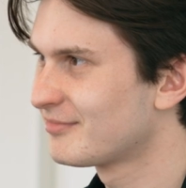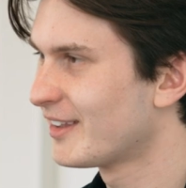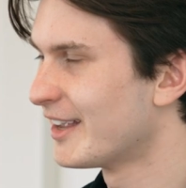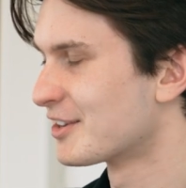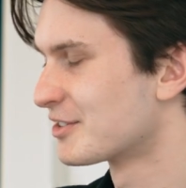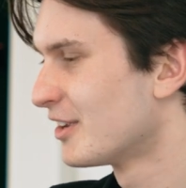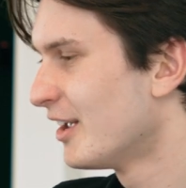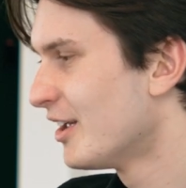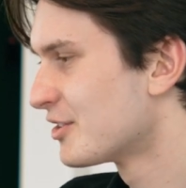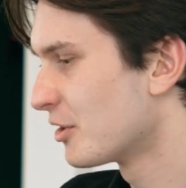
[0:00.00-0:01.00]
Yes.
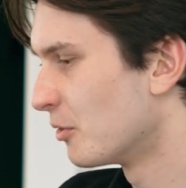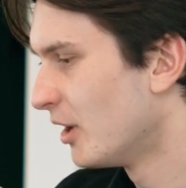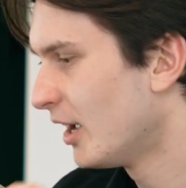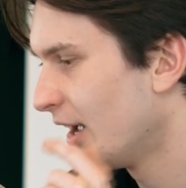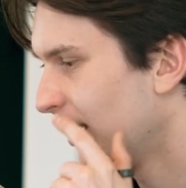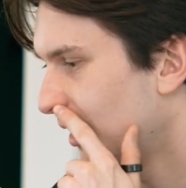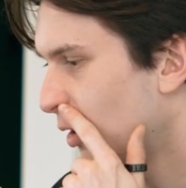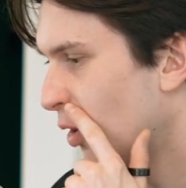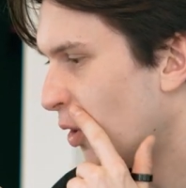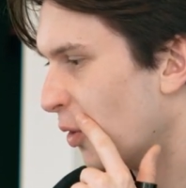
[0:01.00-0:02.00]
So
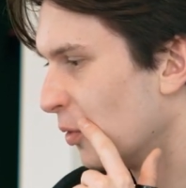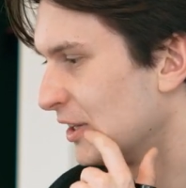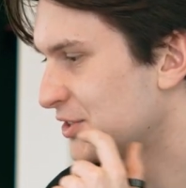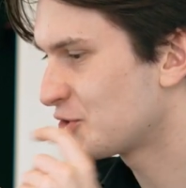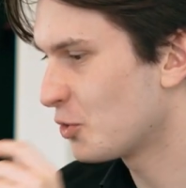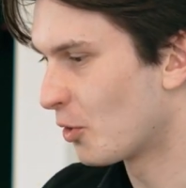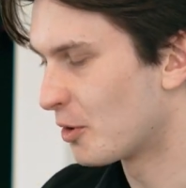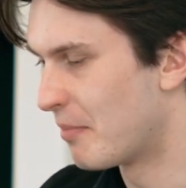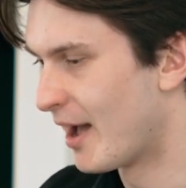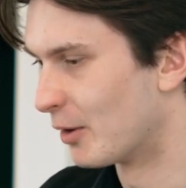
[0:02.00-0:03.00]
let's talk
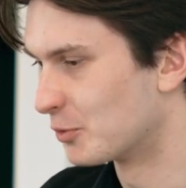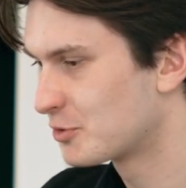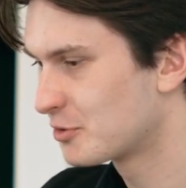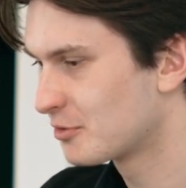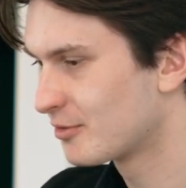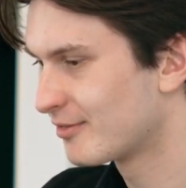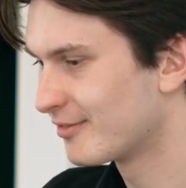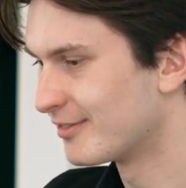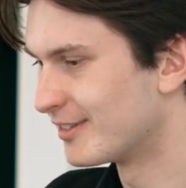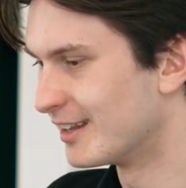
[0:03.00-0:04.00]
about
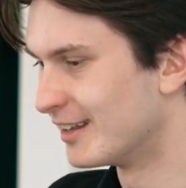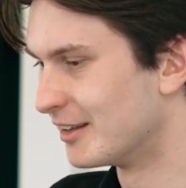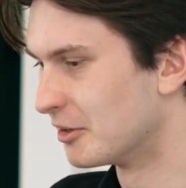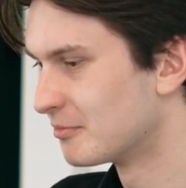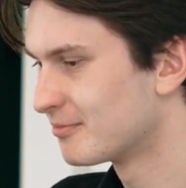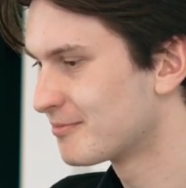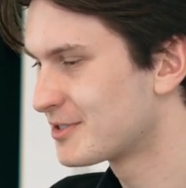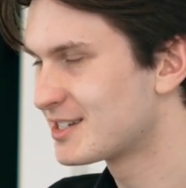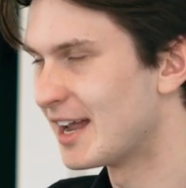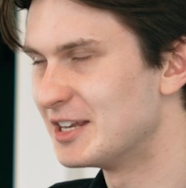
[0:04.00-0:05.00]
the
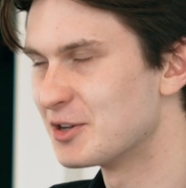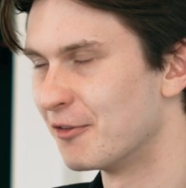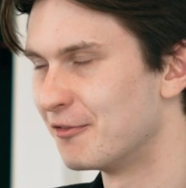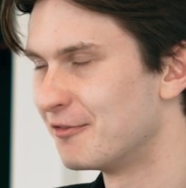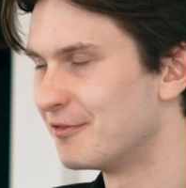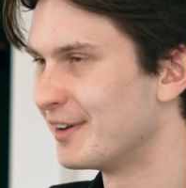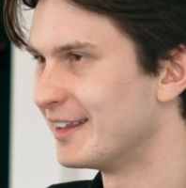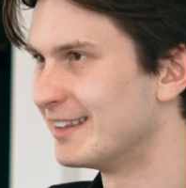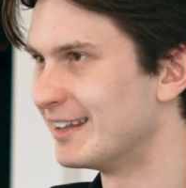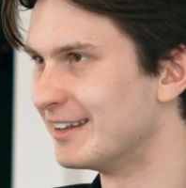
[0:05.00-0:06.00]
state of
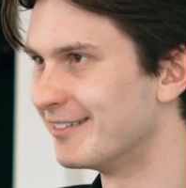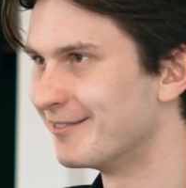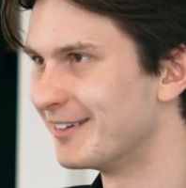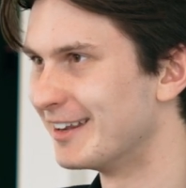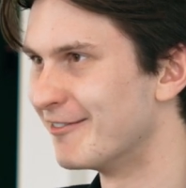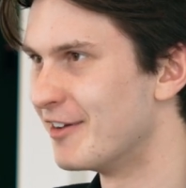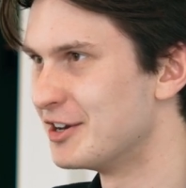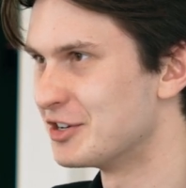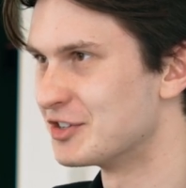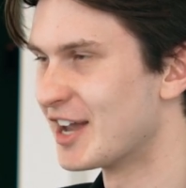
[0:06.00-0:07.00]
the
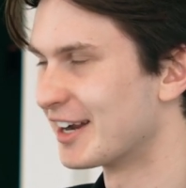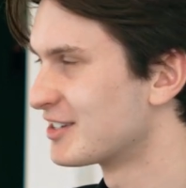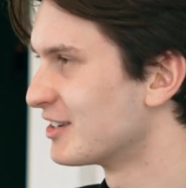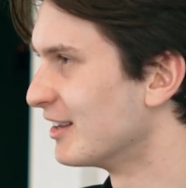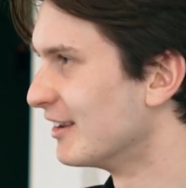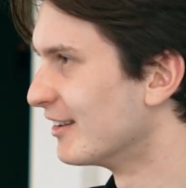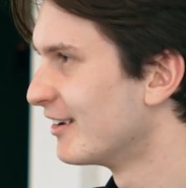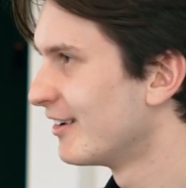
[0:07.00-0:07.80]
innovation tech scene